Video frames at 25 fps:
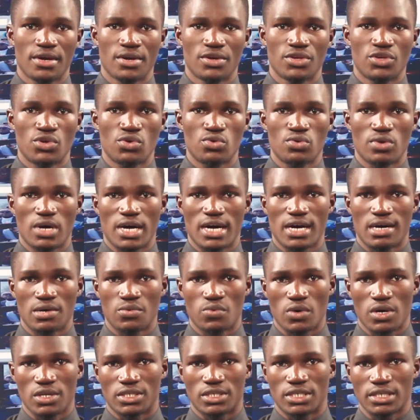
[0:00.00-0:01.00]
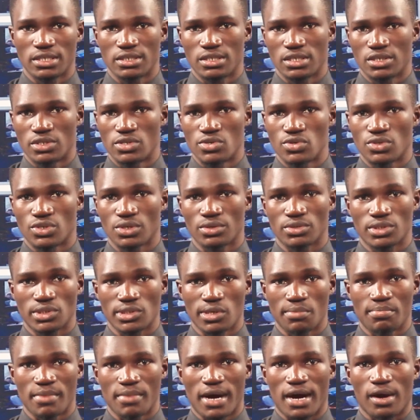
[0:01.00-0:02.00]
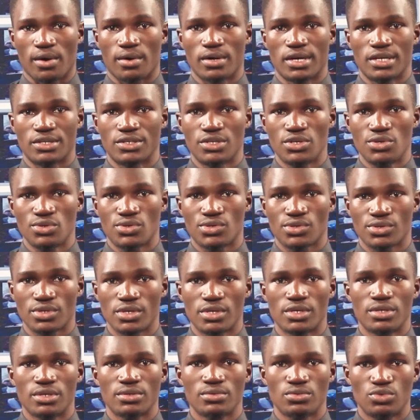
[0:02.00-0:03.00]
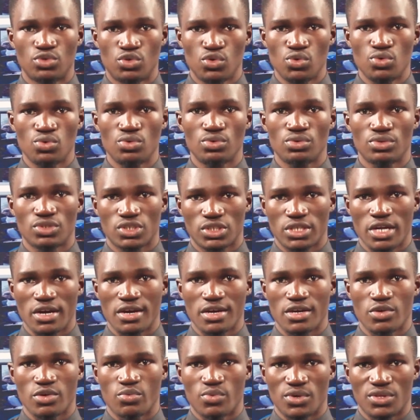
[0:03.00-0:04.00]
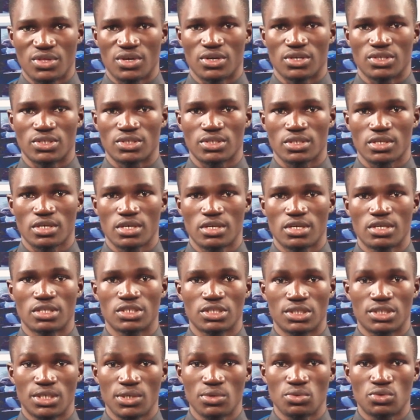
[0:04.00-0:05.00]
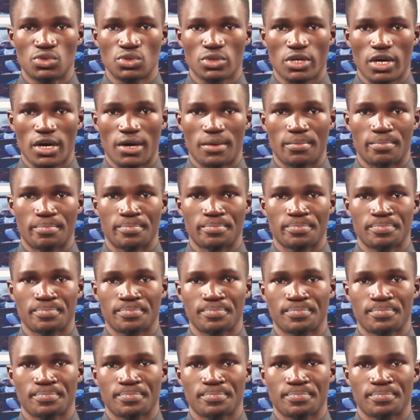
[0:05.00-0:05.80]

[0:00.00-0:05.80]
You are watching the news on Top Accolade News. Do stay with us. Still to come.